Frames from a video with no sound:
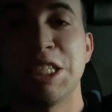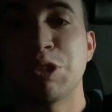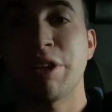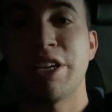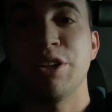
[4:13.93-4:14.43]

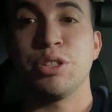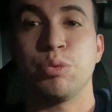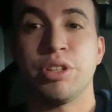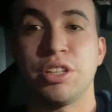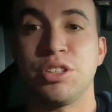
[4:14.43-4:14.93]
right here is
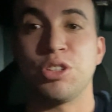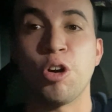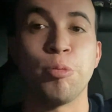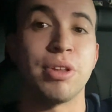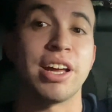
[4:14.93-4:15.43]
with the
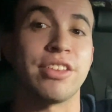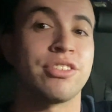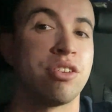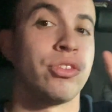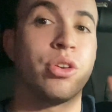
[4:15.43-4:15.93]
dome lights.
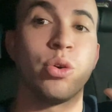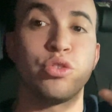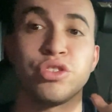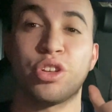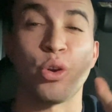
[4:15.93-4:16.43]
So
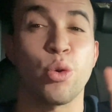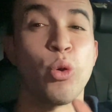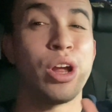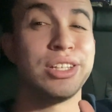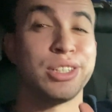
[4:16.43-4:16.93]
just a
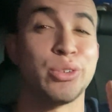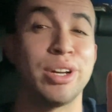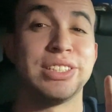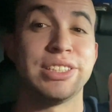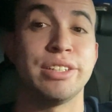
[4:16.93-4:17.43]
crazy
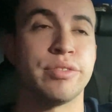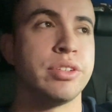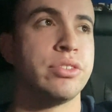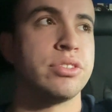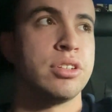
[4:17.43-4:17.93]

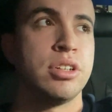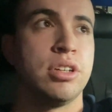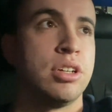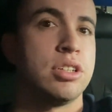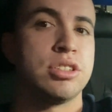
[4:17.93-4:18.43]
difference.
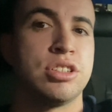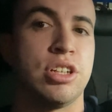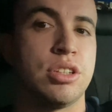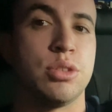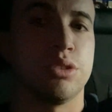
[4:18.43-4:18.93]

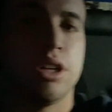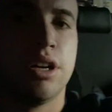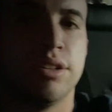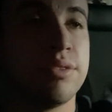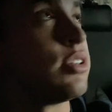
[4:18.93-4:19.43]
Shut those
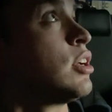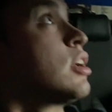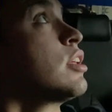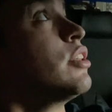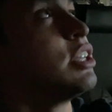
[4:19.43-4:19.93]
off.
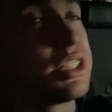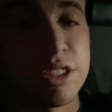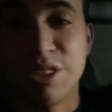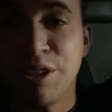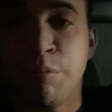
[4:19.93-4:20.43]
This is
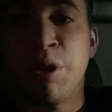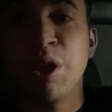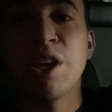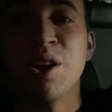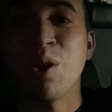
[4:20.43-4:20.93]
gonna be
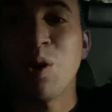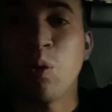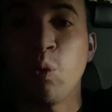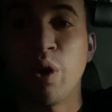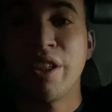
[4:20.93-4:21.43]

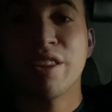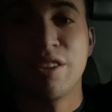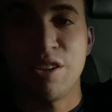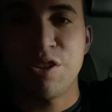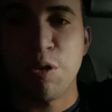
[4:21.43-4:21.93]
with
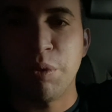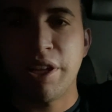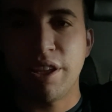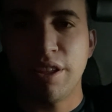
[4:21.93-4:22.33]
the dome light.